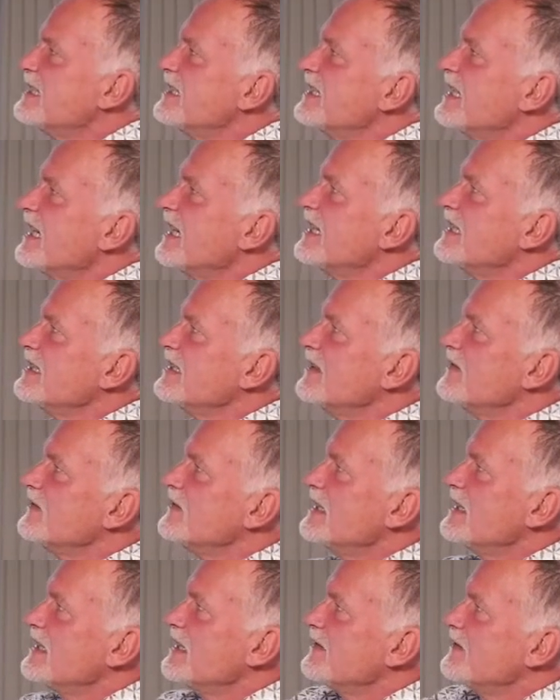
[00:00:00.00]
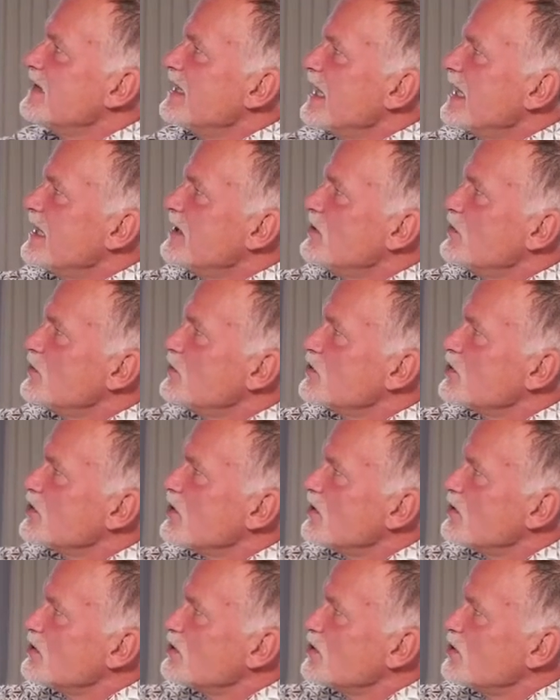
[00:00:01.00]
right, we can use
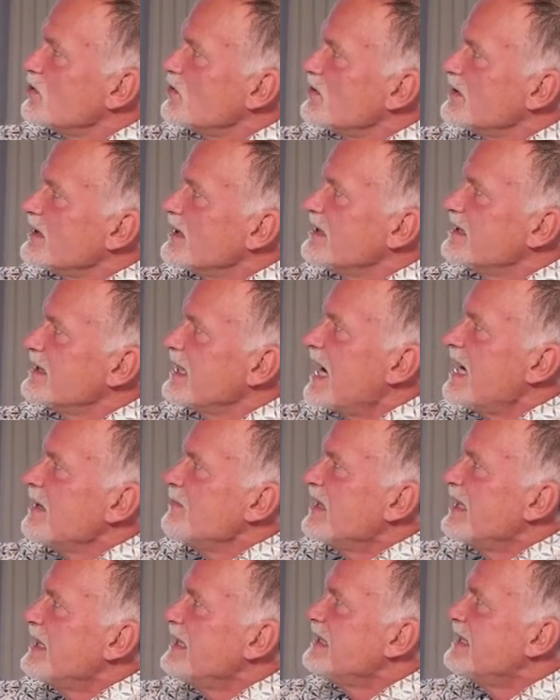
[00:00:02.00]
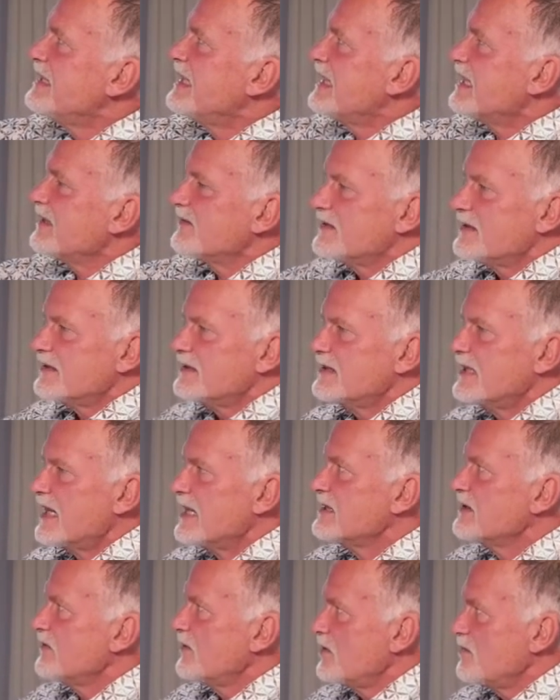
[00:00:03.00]
also a time interval
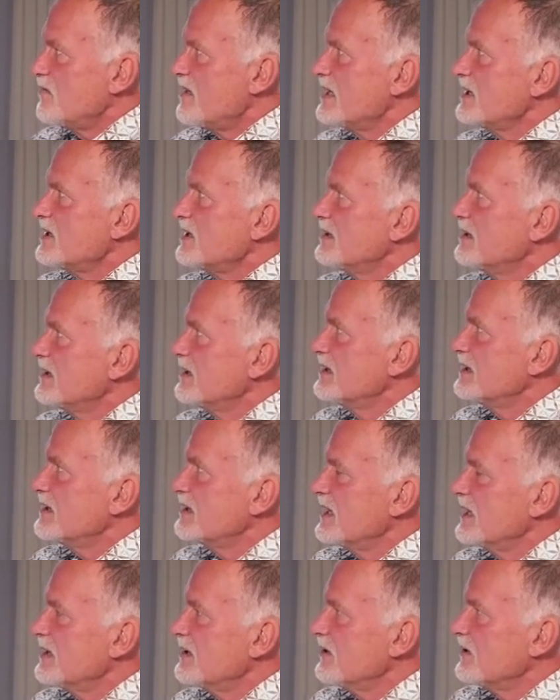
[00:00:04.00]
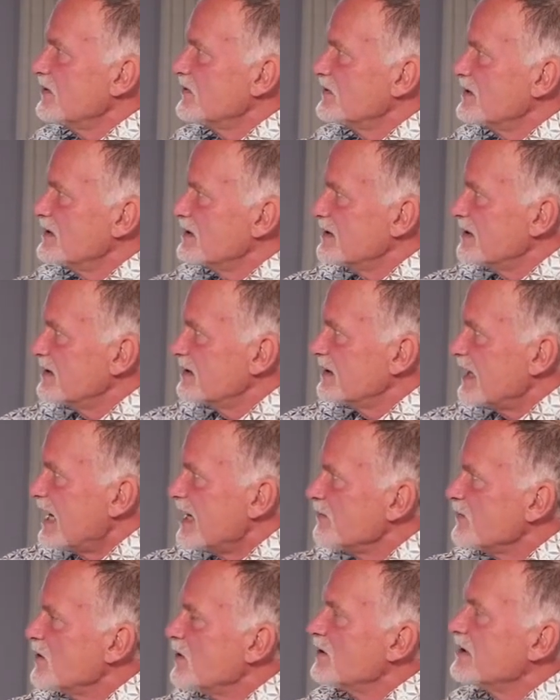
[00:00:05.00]
transformation instead of the
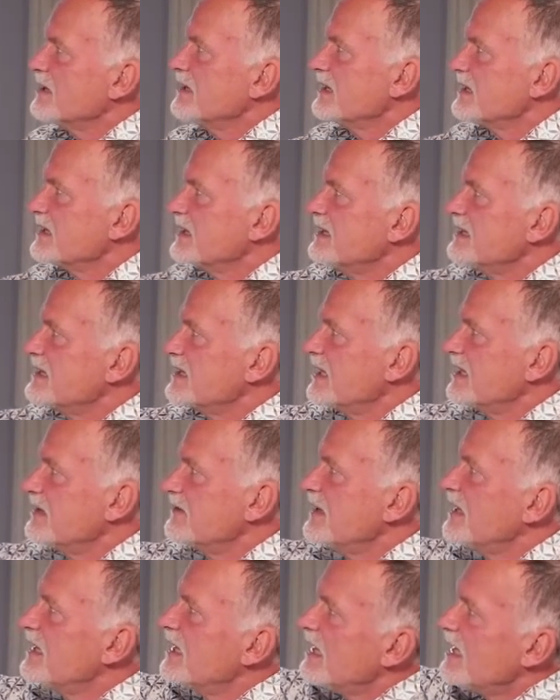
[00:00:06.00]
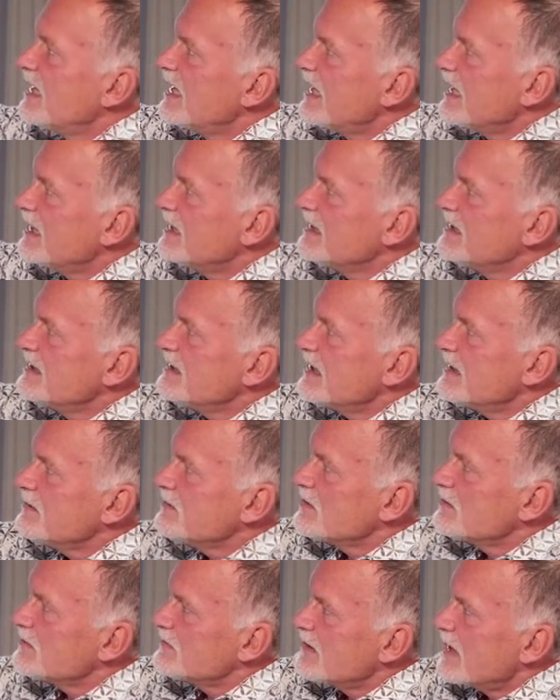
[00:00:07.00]
time coordinate itself. And in
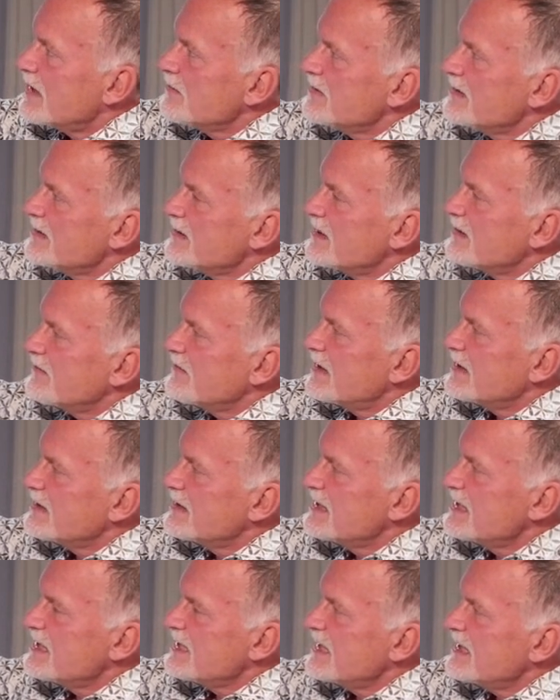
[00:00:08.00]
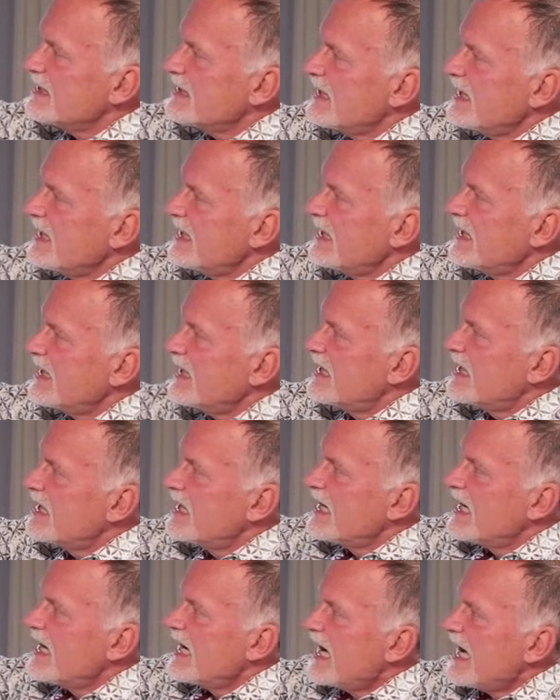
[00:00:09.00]
terms of time interval, I see that in
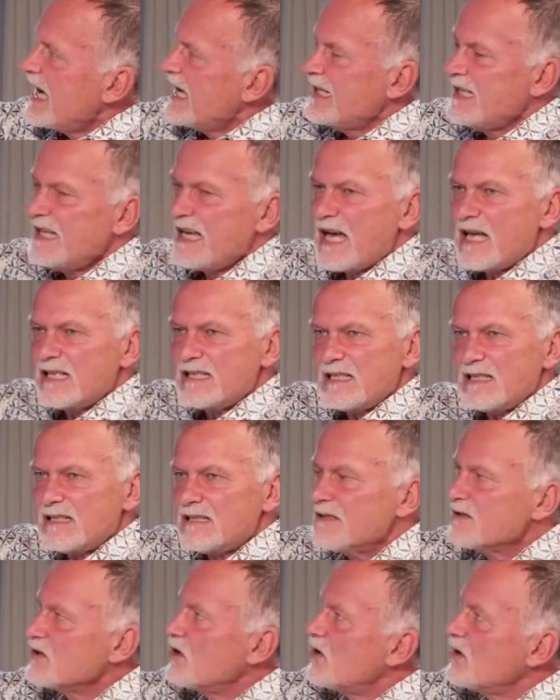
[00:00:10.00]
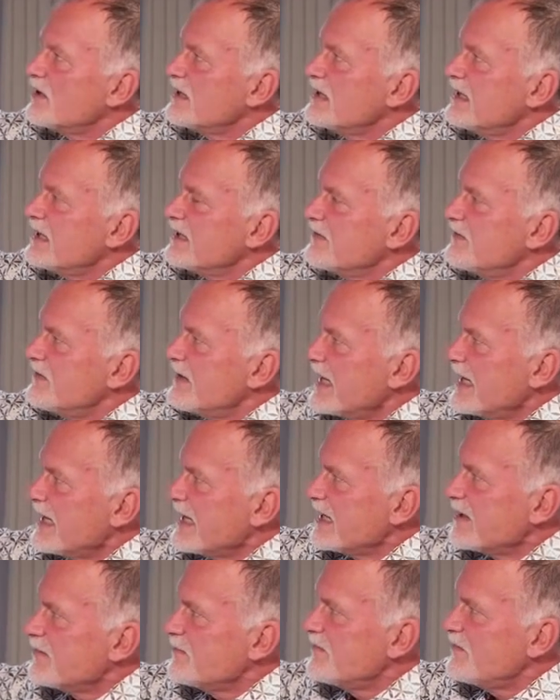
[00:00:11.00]
any other coordinate
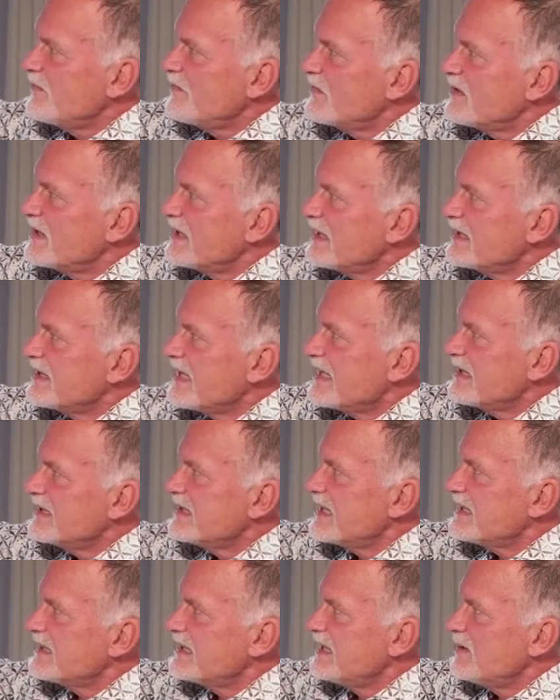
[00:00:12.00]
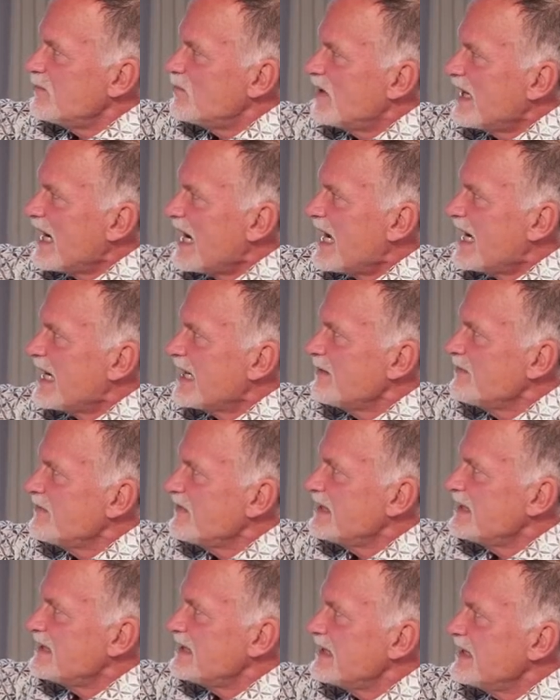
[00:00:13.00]
frame, the delta t prime
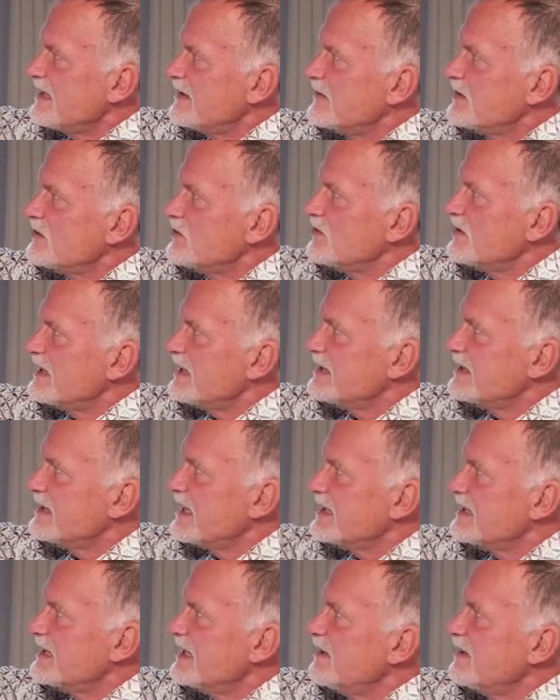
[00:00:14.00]
is equal to delta t